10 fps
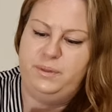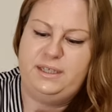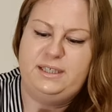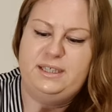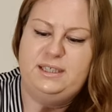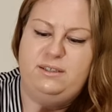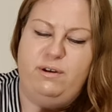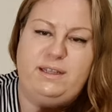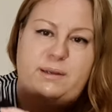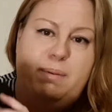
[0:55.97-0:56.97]
This is
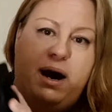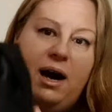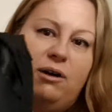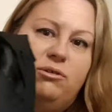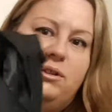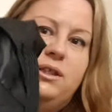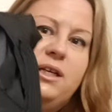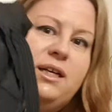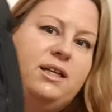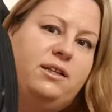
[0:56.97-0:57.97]
£20.
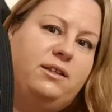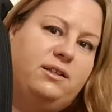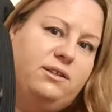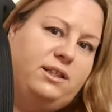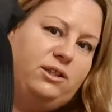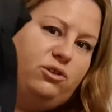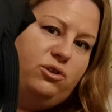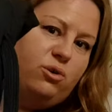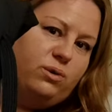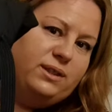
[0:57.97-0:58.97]
It
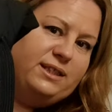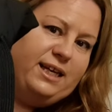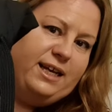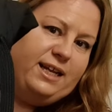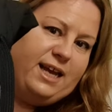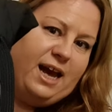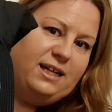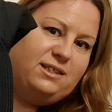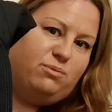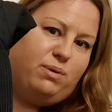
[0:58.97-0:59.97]
didn't go on sale
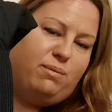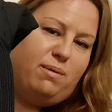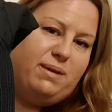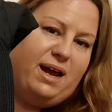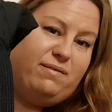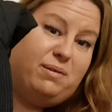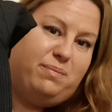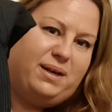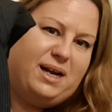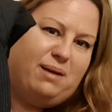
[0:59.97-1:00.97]
yet, so probably I will
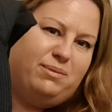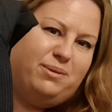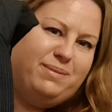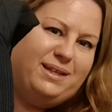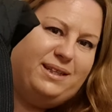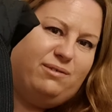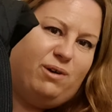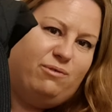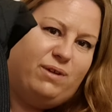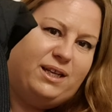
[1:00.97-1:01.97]
pick up the minty
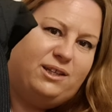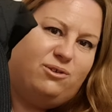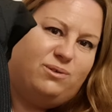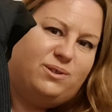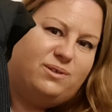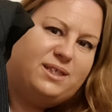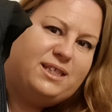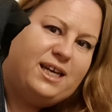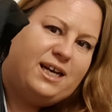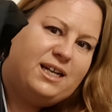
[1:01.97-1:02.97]
one when it goes on
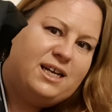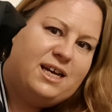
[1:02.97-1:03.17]
sale.